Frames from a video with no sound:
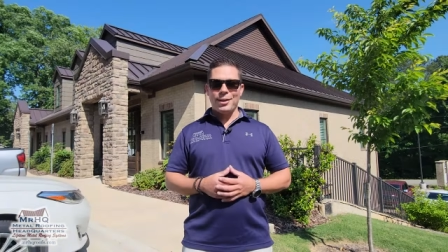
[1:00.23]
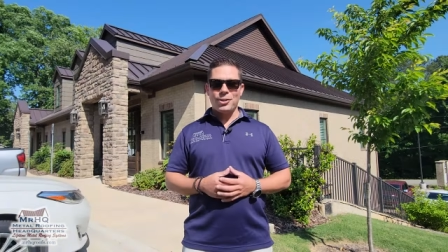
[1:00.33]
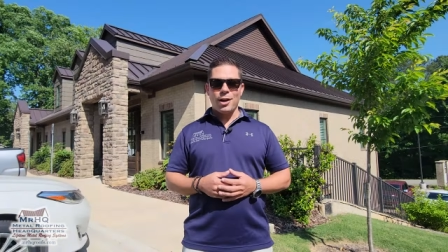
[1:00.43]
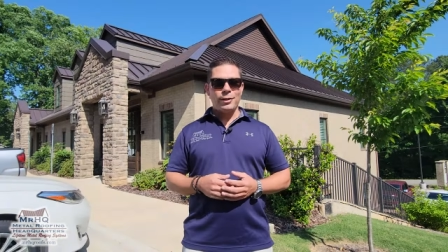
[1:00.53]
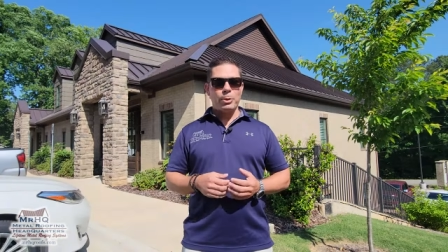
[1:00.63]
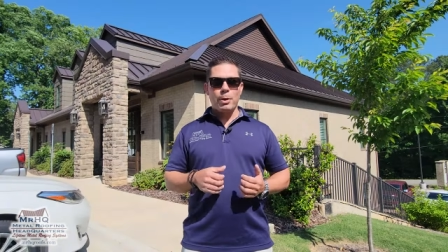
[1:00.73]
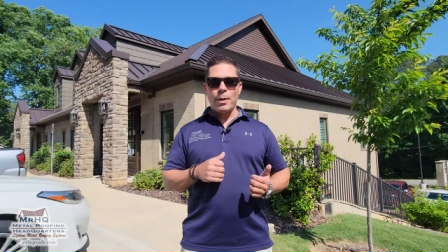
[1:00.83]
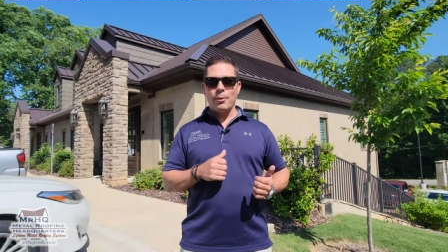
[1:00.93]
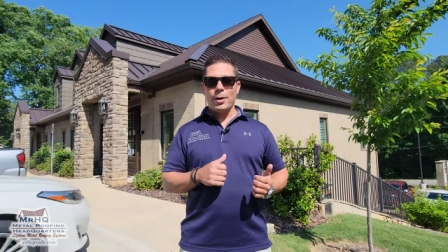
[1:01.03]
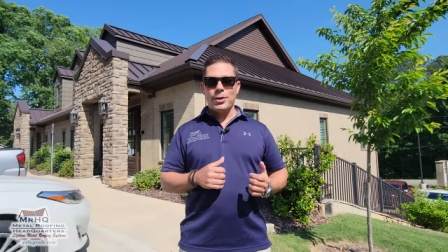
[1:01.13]
let's talk a little bit
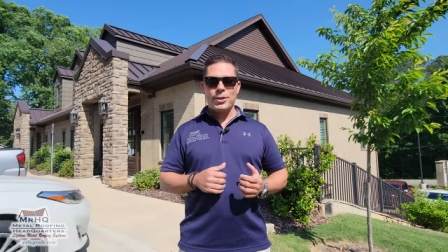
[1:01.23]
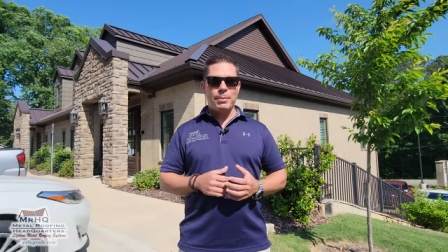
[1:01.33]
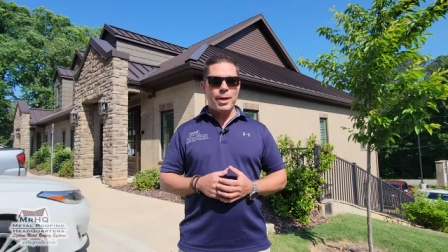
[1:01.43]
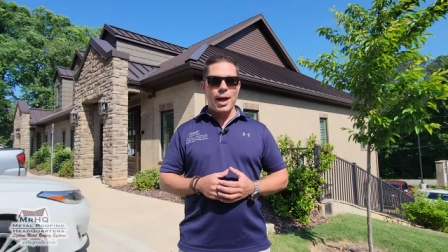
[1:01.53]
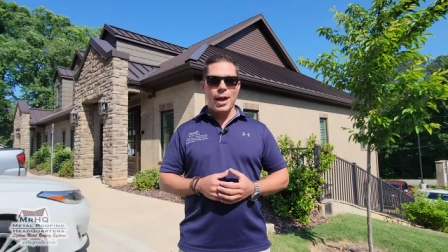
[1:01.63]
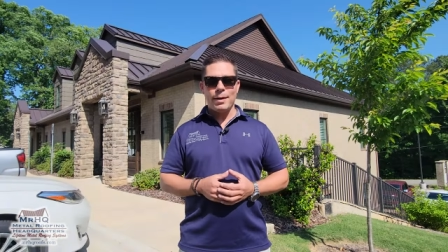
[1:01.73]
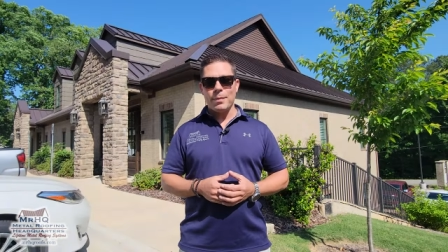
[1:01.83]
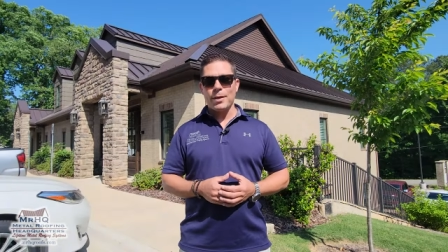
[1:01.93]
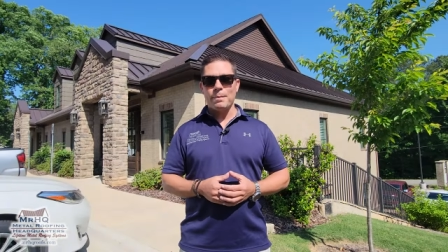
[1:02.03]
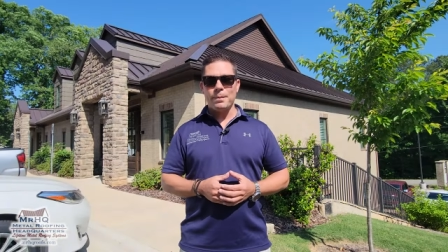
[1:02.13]
about what you see behind
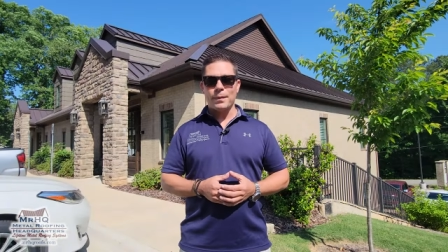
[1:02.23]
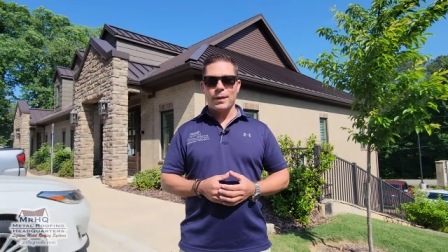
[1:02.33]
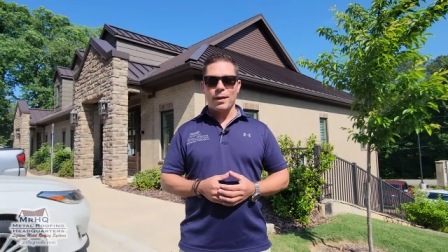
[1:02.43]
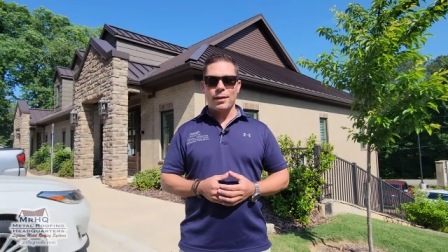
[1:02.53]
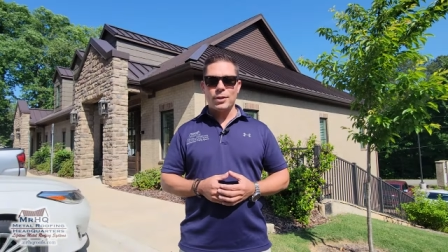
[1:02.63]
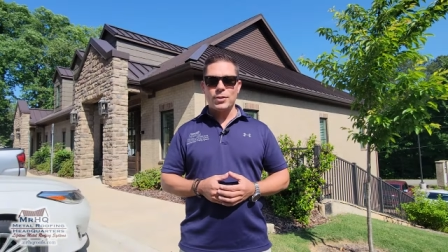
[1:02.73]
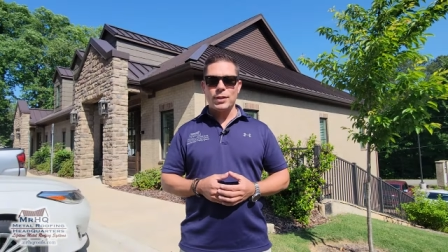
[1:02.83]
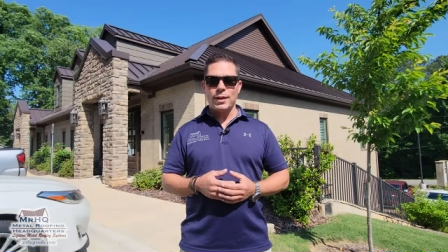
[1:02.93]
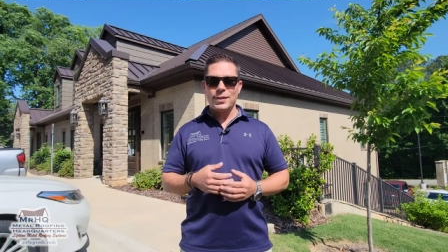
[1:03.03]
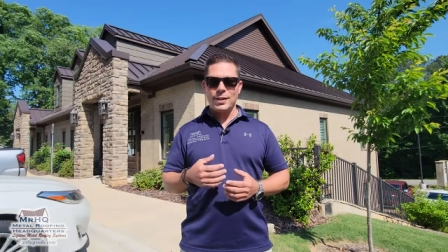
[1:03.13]
me. Uh, you
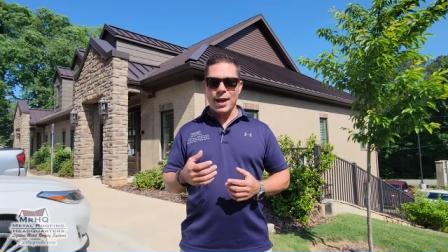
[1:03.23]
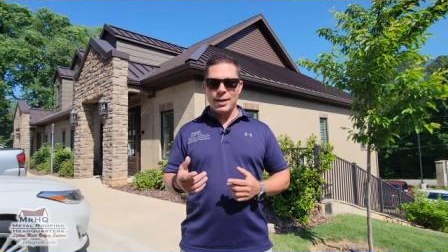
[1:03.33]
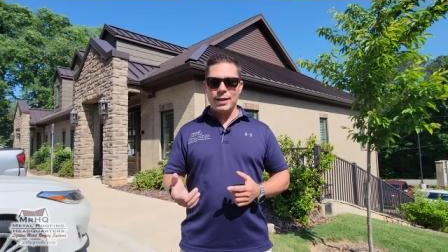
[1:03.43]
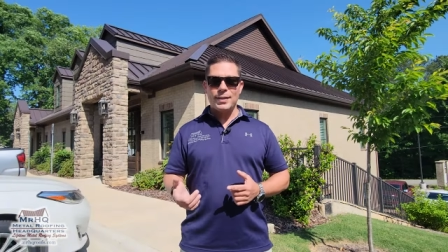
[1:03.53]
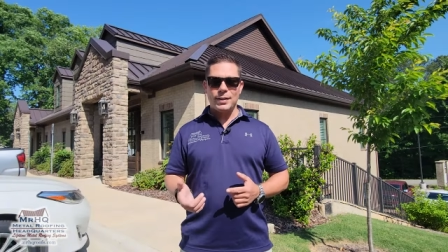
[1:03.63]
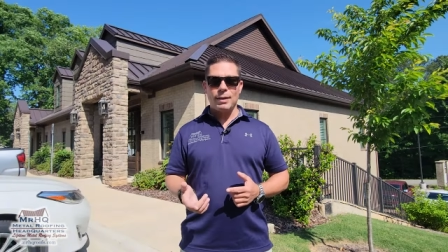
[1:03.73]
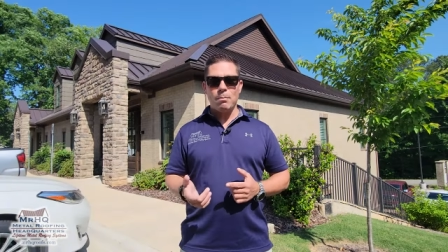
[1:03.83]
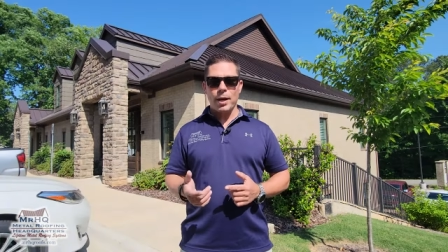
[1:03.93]
see a standing seam